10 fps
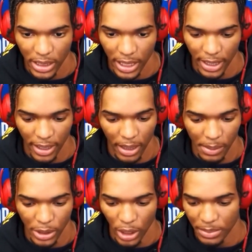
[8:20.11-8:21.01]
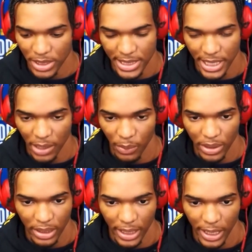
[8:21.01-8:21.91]
and you know, I'm just sticking with
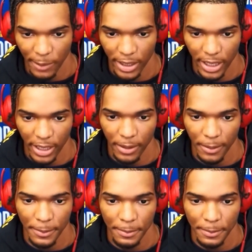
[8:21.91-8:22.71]
it day by day.